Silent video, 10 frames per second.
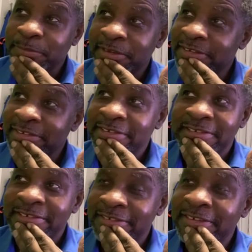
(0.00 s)
But
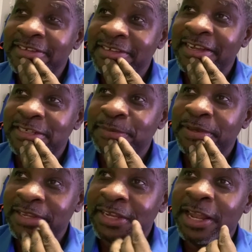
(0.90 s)
that should
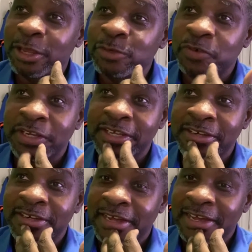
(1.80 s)
be that looks really
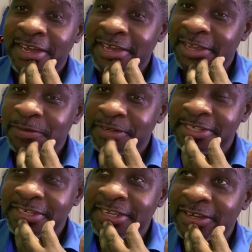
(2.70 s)
good. I, I can't wait
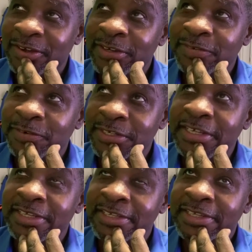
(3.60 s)
to see that August
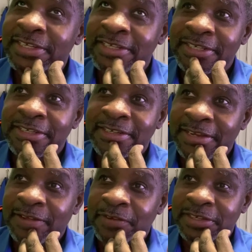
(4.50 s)
14th,
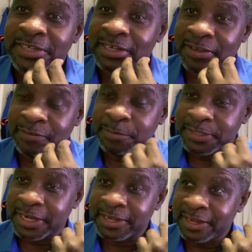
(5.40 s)
Netflix. I'll definitely be
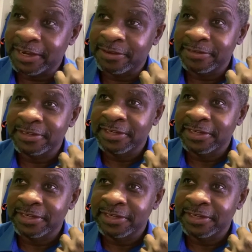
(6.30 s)
checking that out.